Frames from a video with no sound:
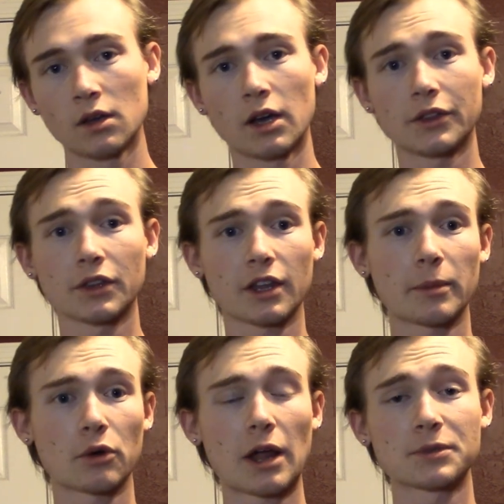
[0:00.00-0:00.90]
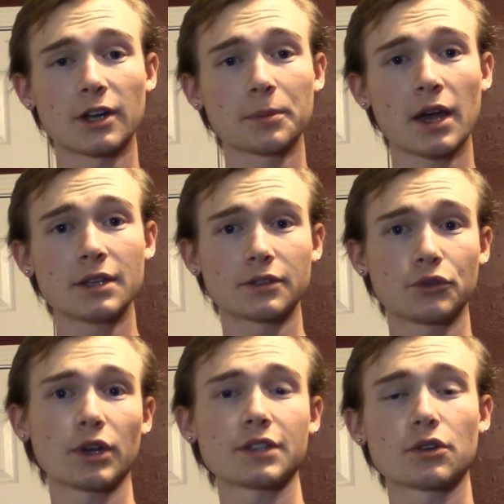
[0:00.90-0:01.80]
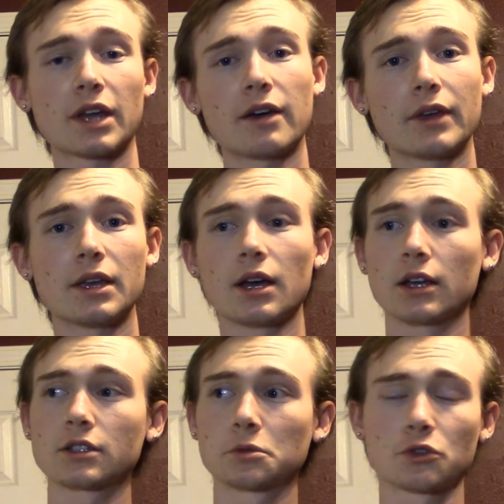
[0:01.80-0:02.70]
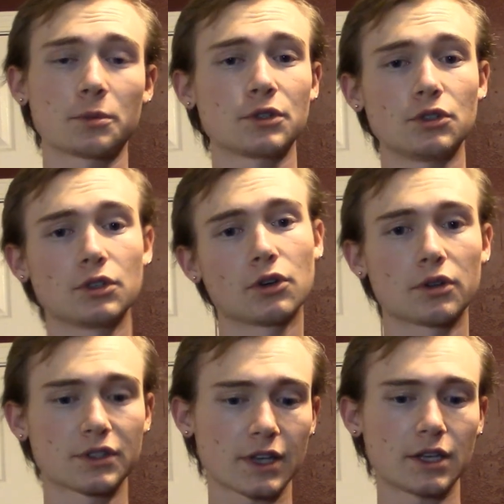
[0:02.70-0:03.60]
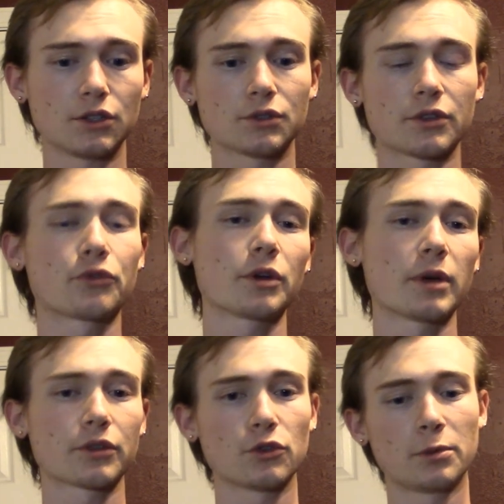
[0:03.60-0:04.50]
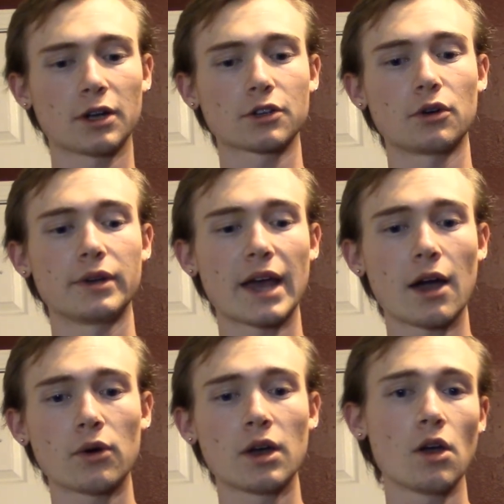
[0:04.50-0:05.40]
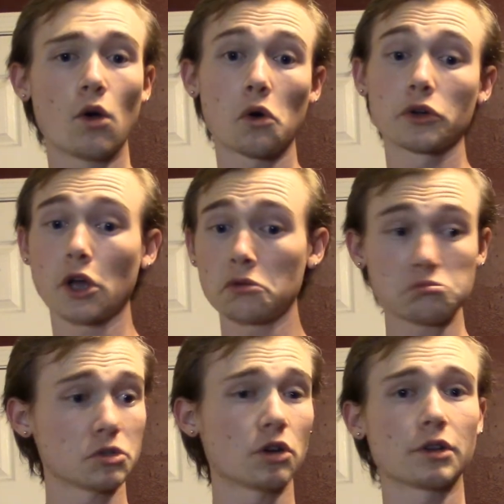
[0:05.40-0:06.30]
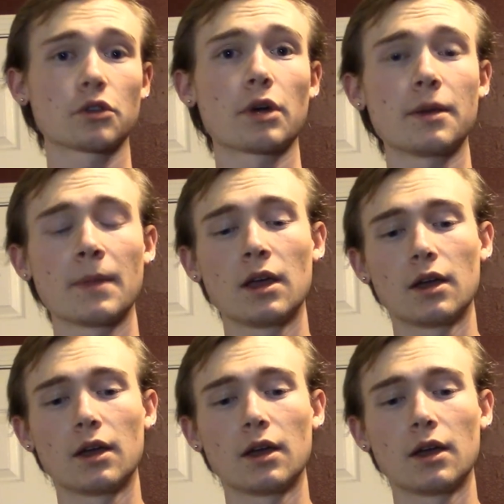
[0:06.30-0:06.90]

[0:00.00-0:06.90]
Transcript: I think that about wraps it up, guys. If you guys don't have a subscription, you can go to the site and use the free month coupon code now, or don't, you know, either way.